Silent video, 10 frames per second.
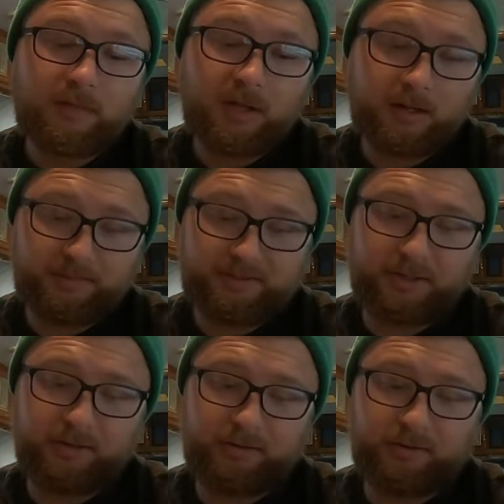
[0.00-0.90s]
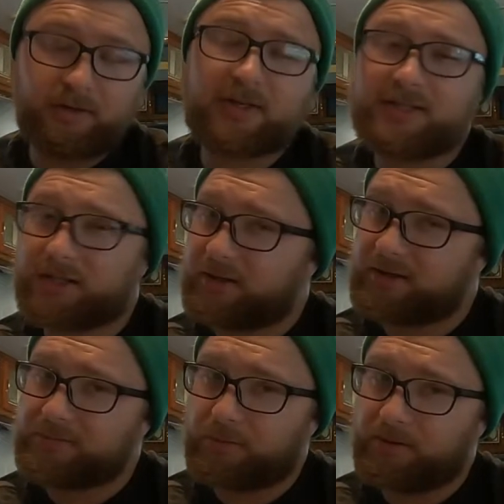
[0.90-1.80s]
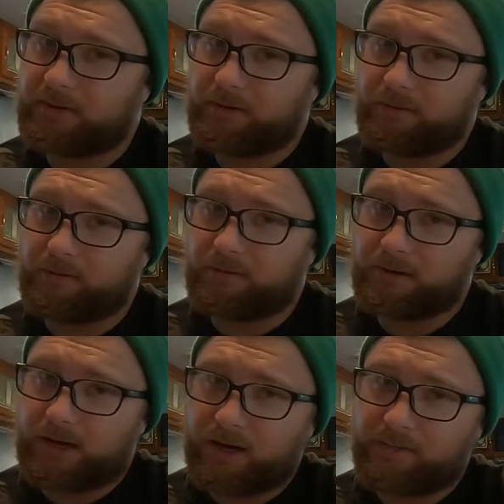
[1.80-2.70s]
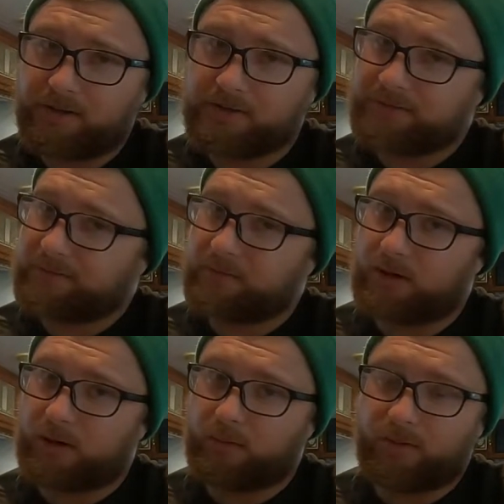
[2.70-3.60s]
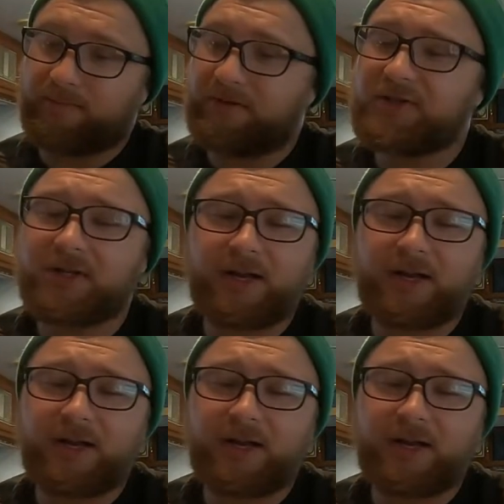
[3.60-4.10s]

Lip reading: in upstate New York because I like supporting the local economies where I'm fishing